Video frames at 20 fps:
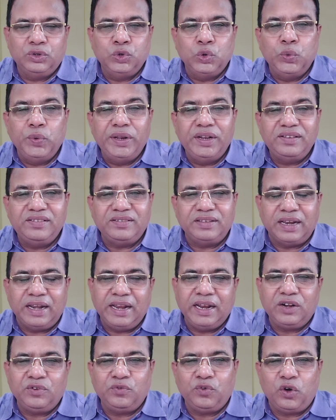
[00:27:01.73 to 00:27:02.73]
you will
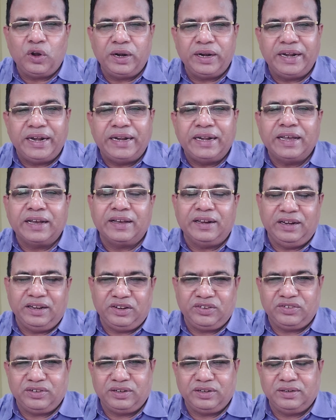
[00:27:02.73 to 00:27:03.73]
select for data
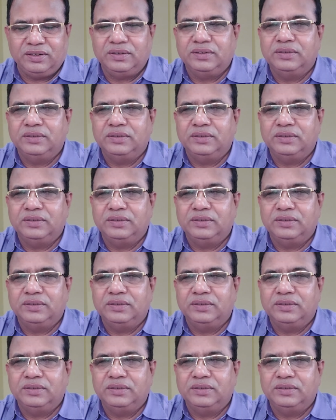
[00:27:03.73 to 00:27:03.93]
collection.